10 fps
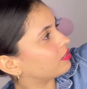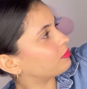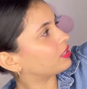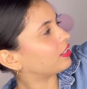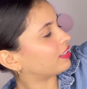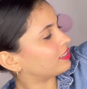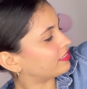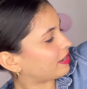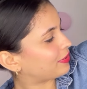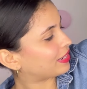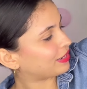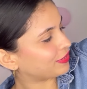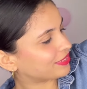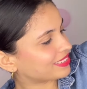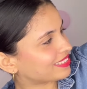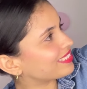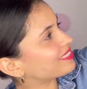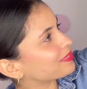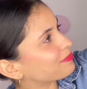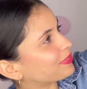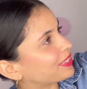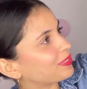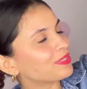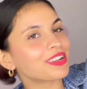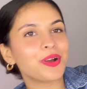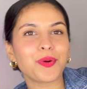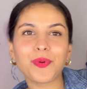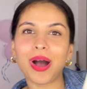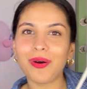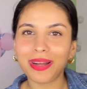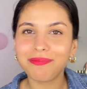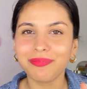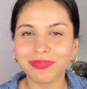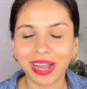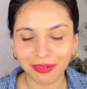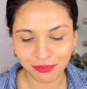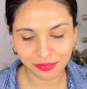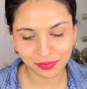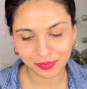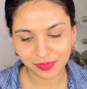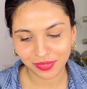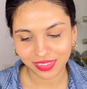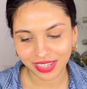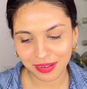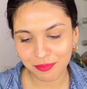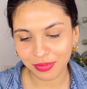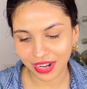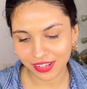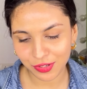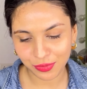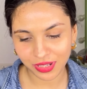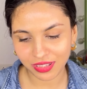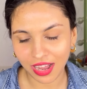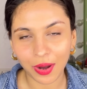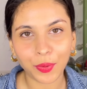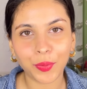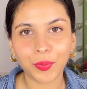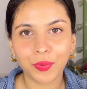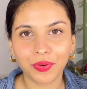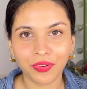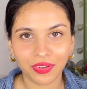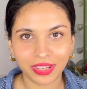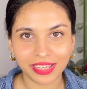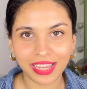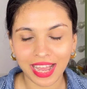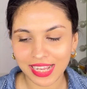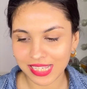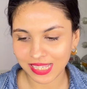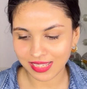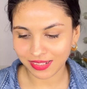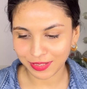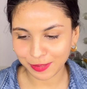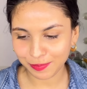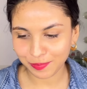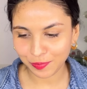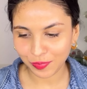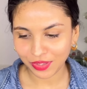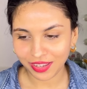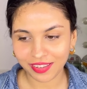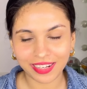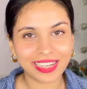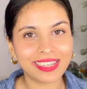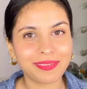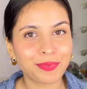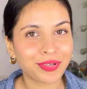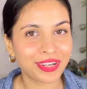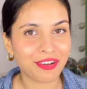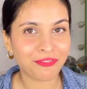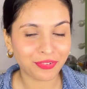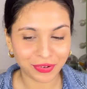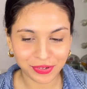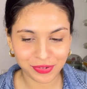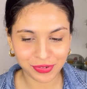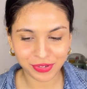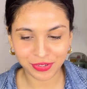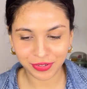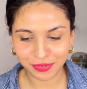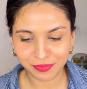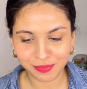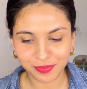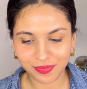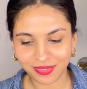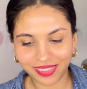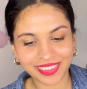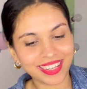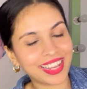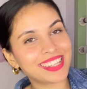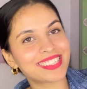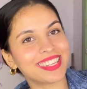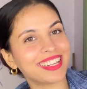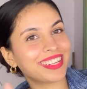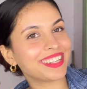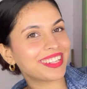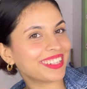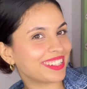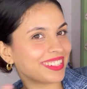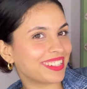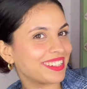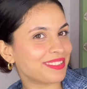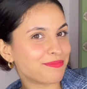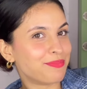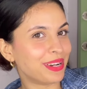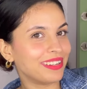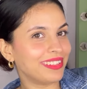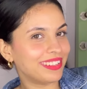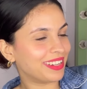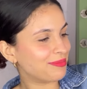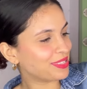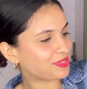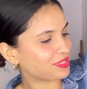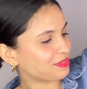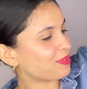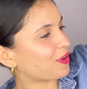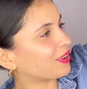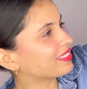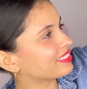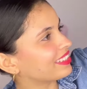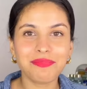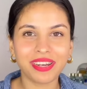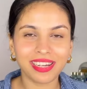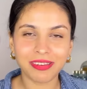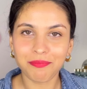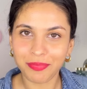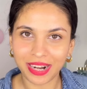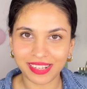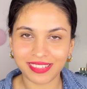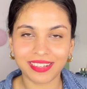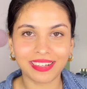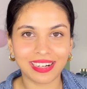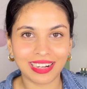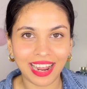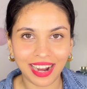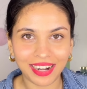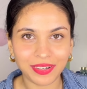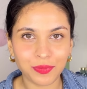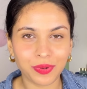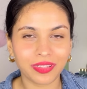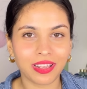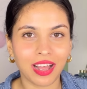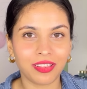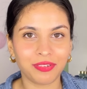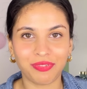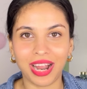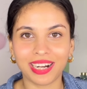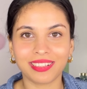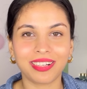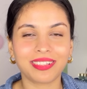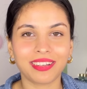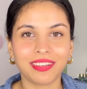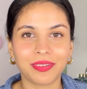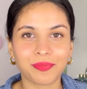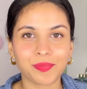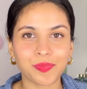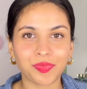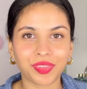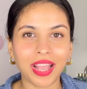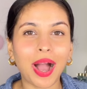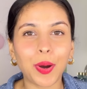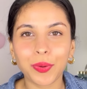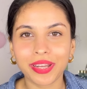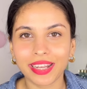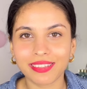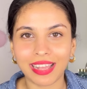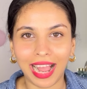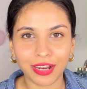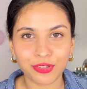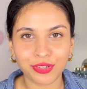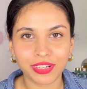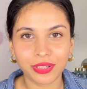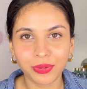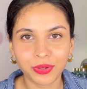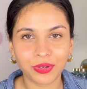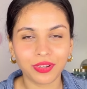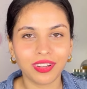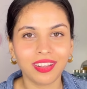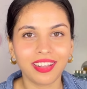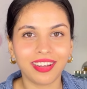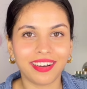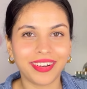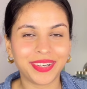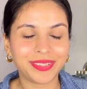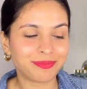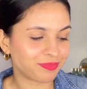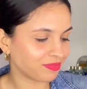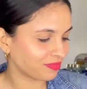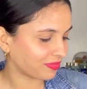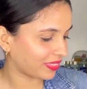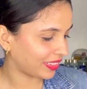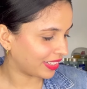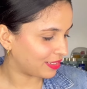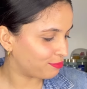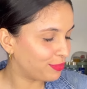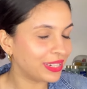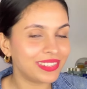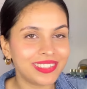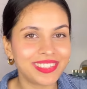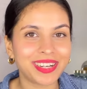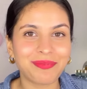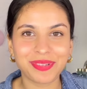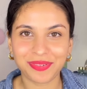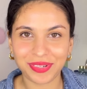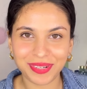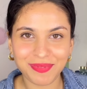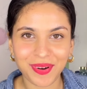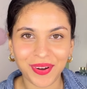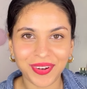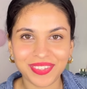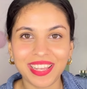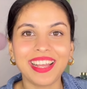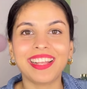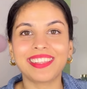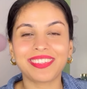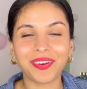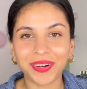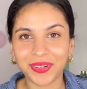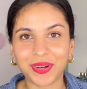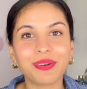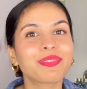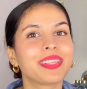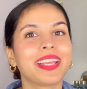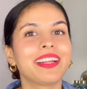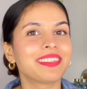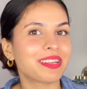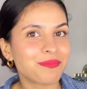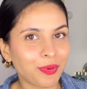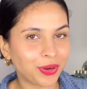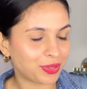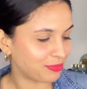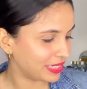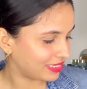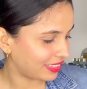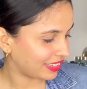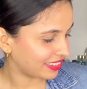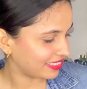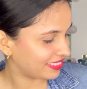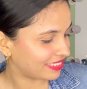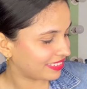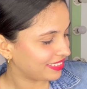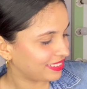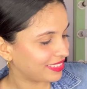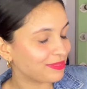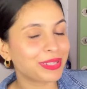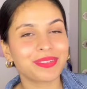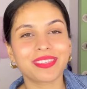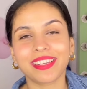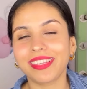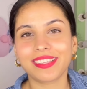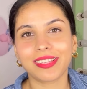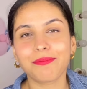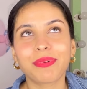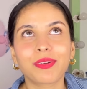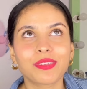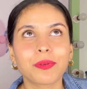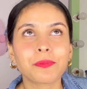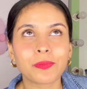But yeah, this is how it looks. It's super cute. Wow, I'm impressed with how he has really put in efforts to, you know, essay build a mystery box. really impressed and glad with the fact that how he has actually, you know, built a mystery box, thought of things and bought me things. Because